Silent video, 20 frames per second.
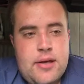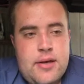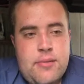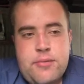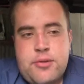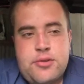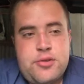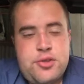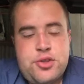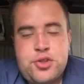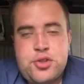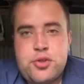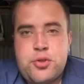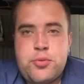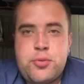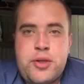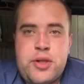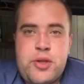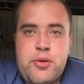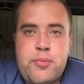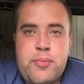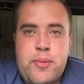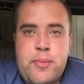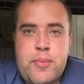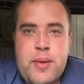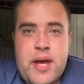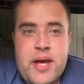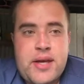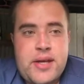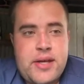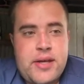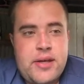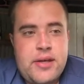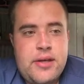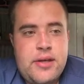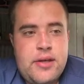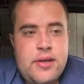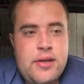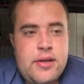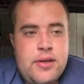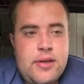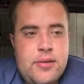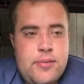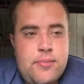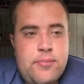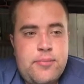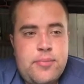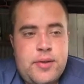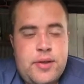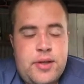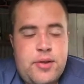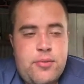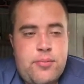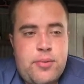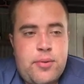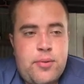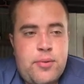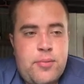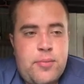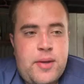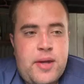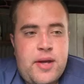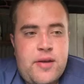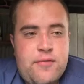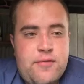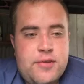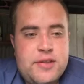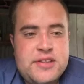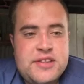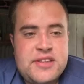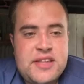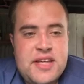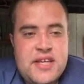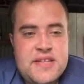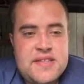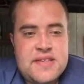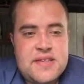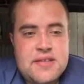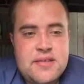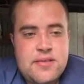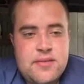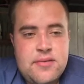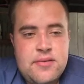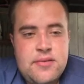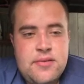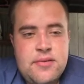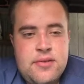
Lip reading: not too sure when he'll be back, but he'll probably be out for the season